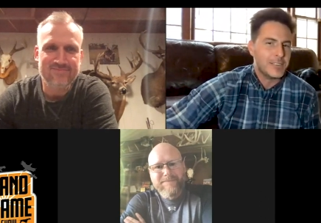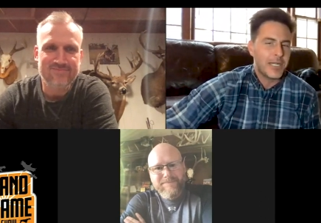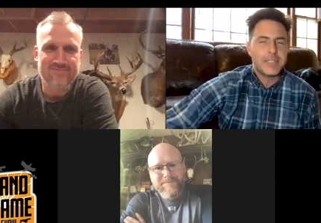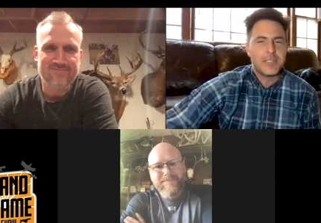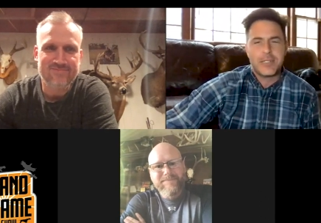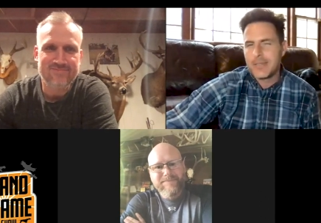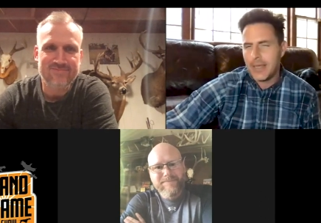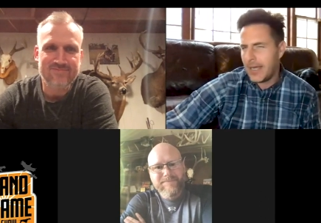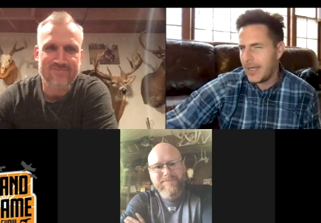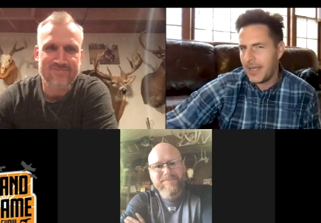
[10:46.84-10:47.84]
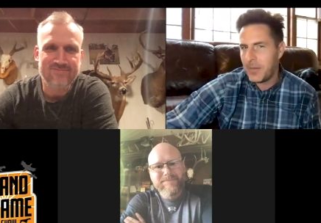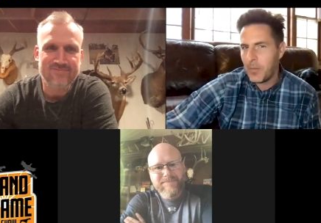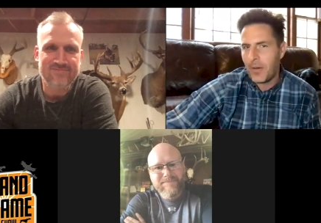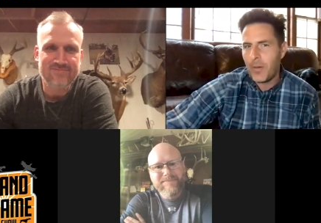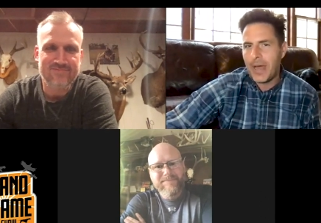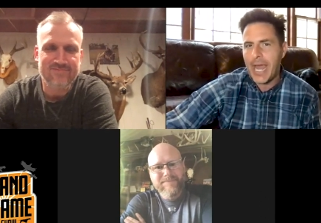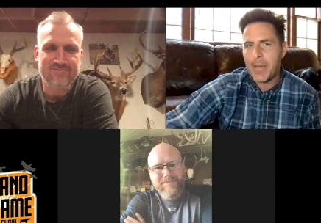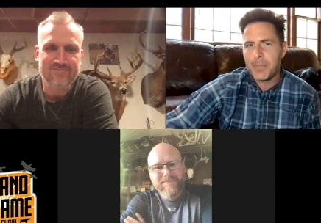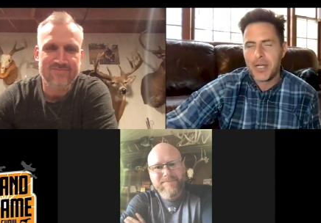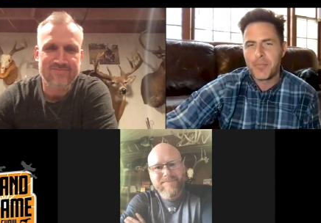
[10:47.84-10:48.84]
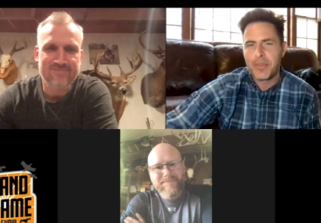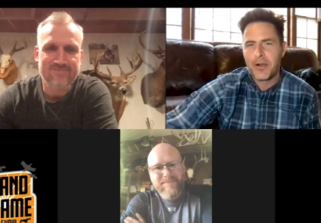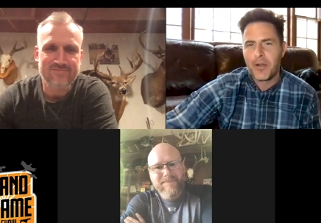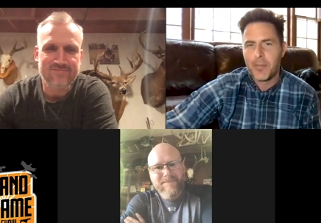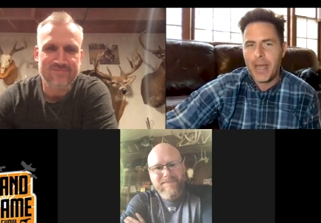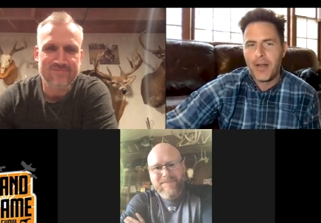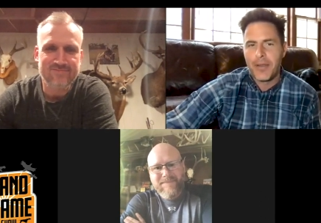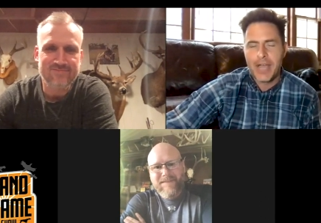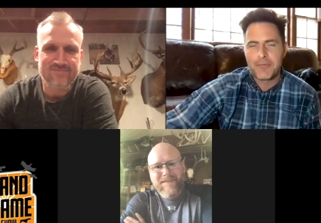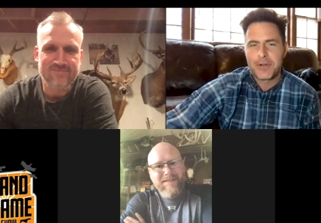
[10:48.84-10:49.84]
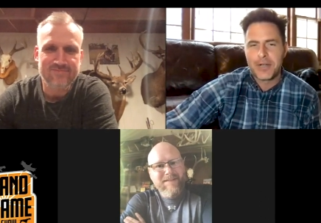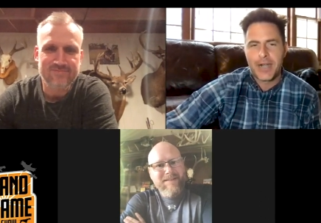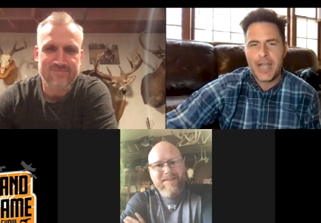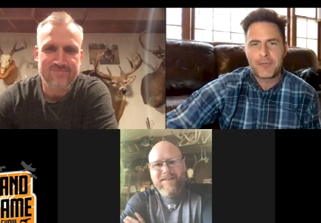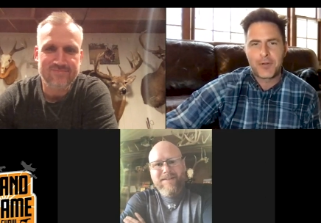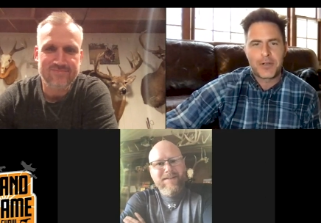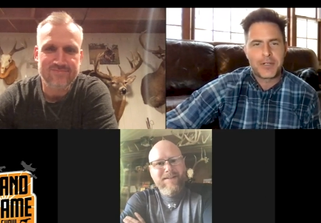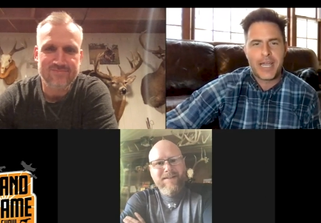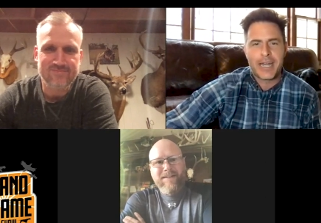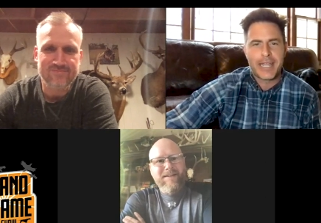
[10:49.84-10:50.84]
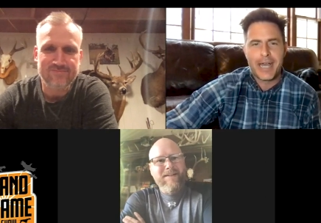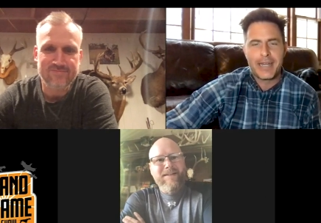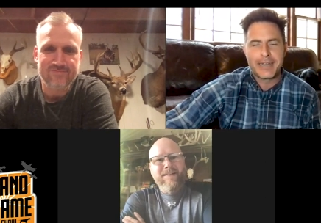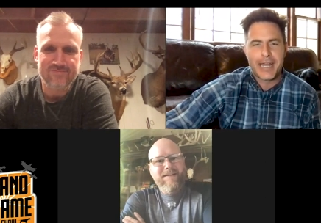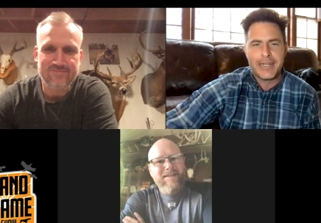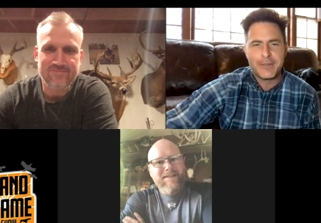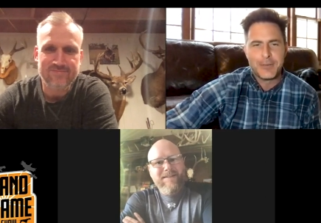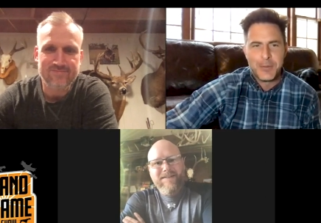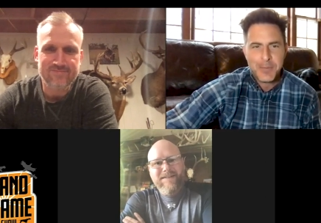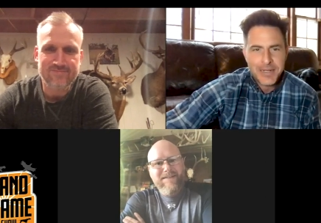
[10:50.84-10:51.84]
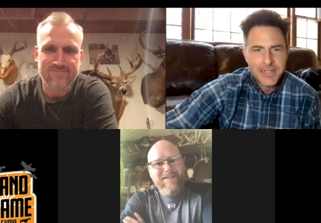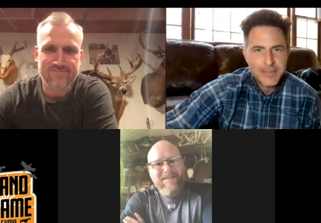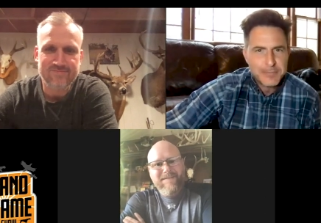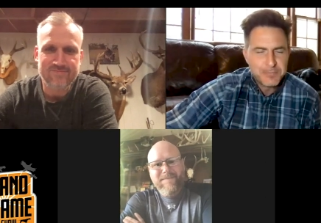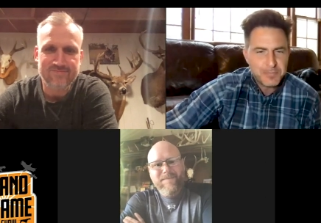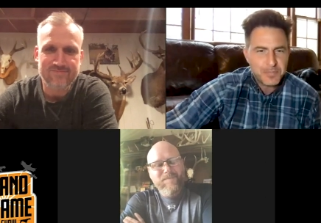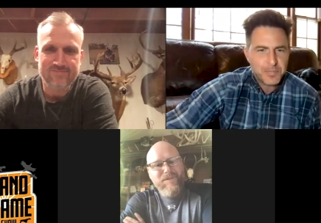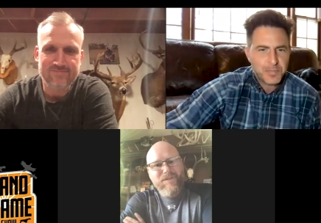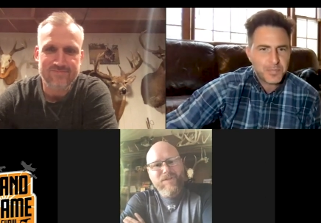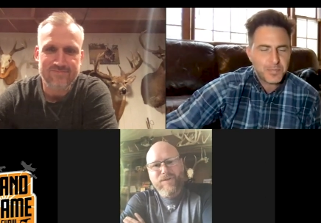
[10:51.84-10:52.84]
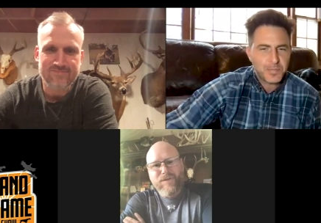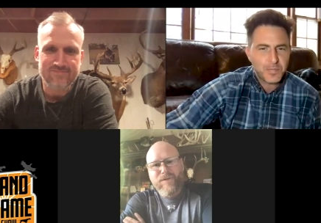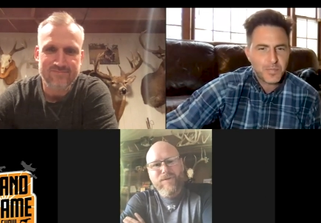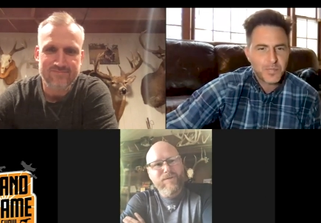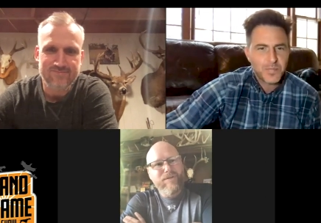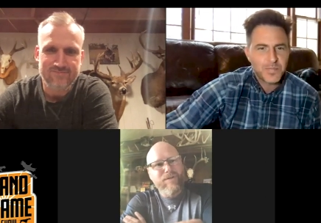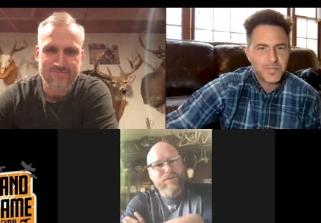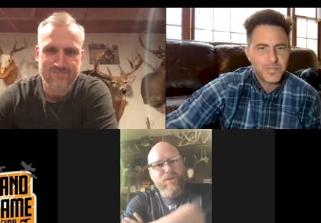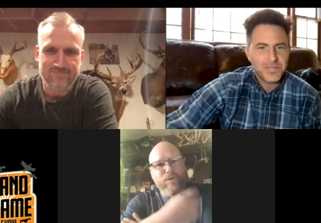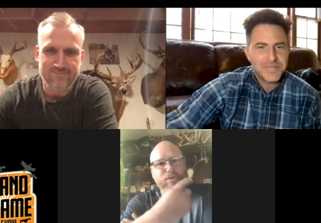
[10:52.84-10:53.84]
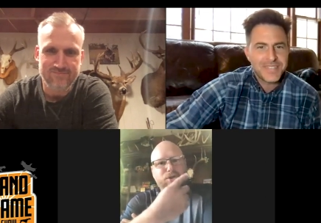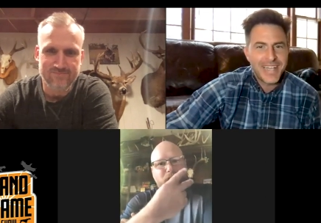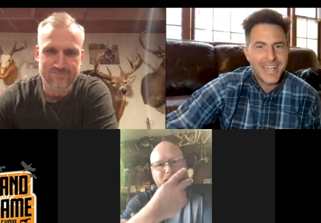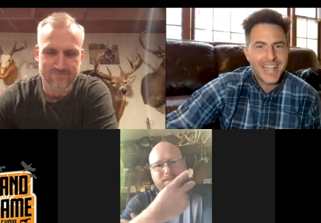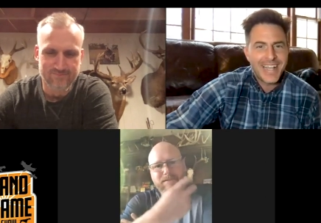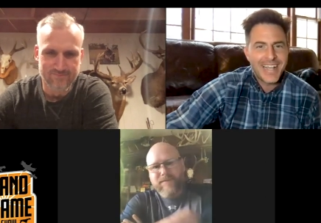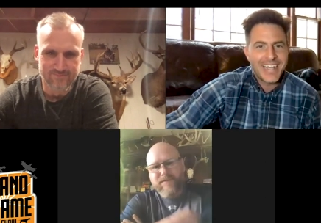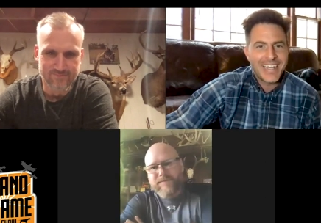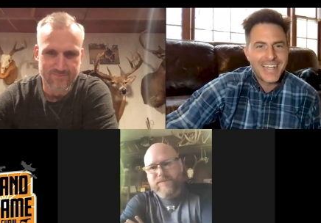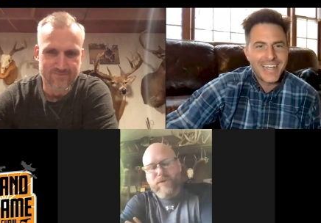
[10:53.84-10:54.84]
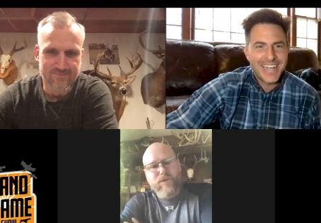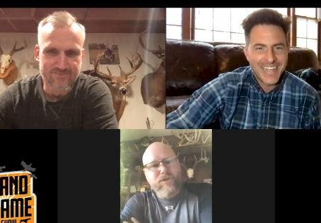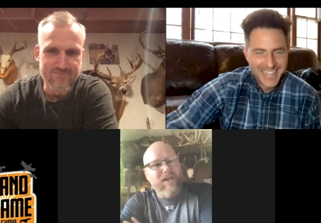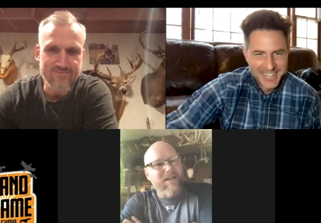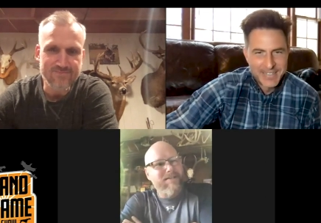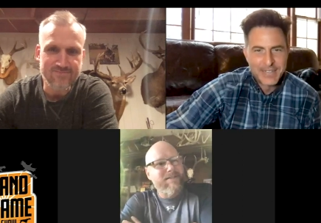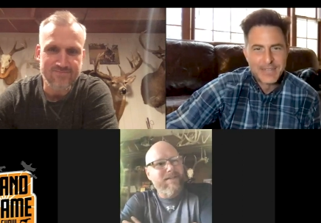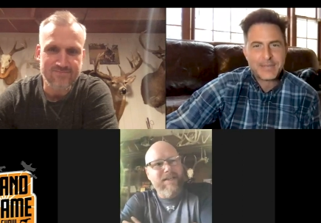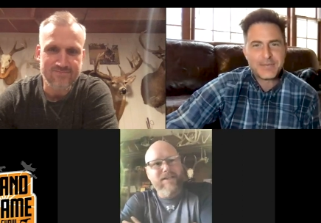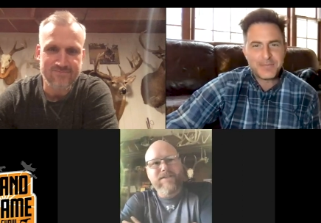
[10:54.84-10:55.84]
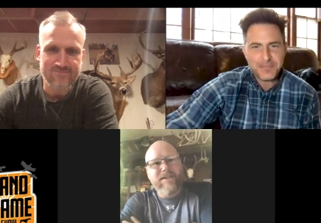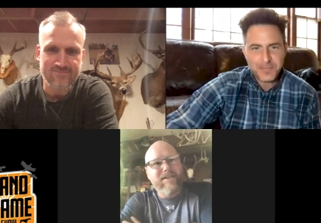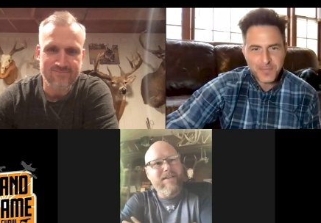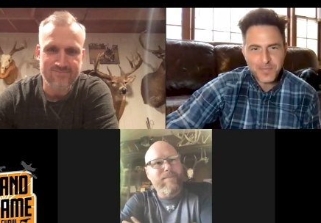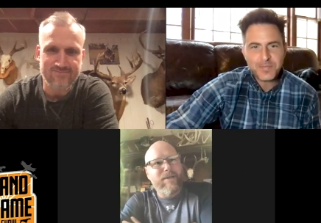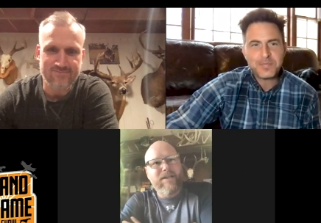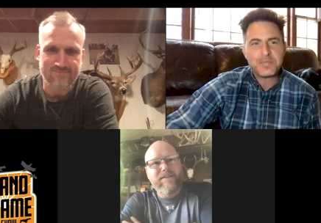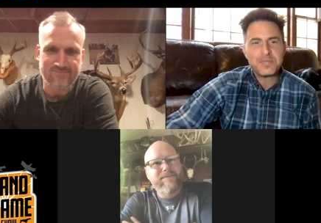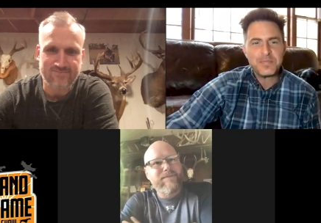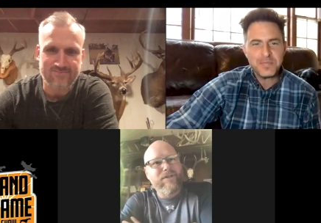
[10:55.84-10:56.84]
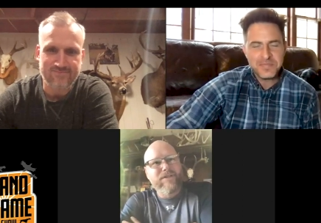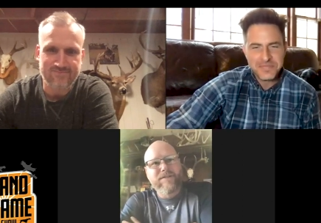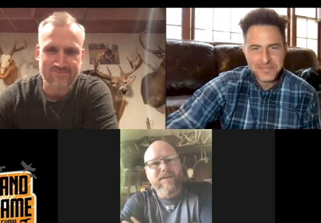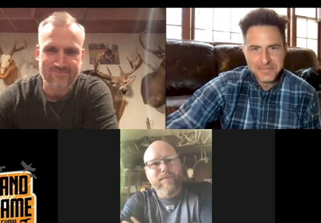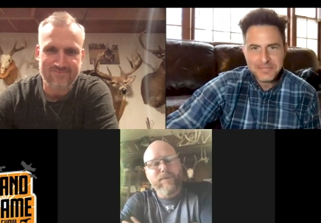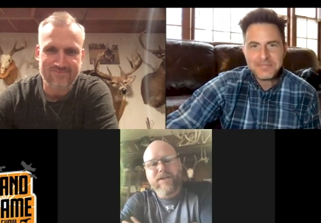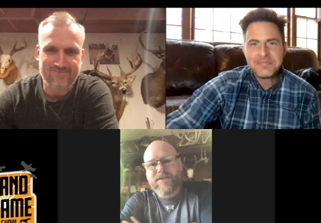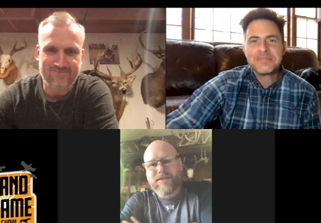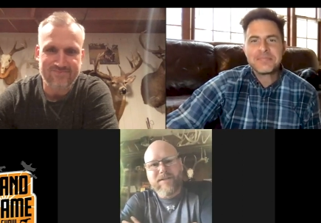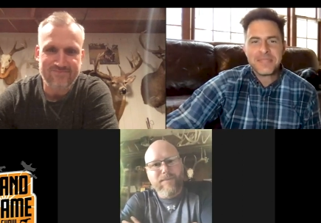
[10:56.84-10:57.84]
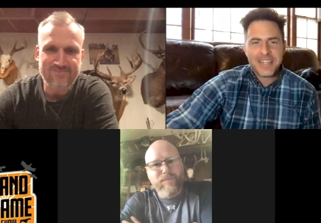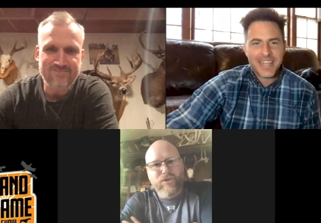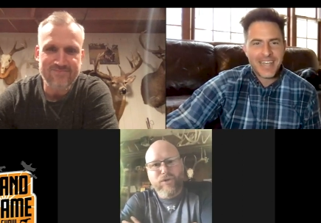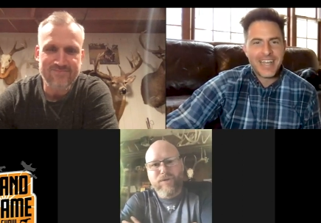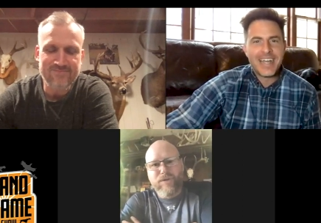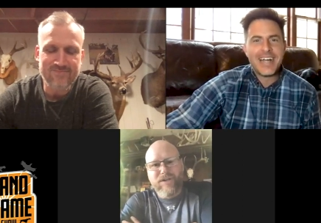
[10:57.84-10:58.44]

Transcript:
Speaker 1: Jason, uh, uh w- what happened up there on the mountain after after you kind of got got into him?
Speaker 2: Two two shots, two shots, easy gimme. Just I missed. I'm shooting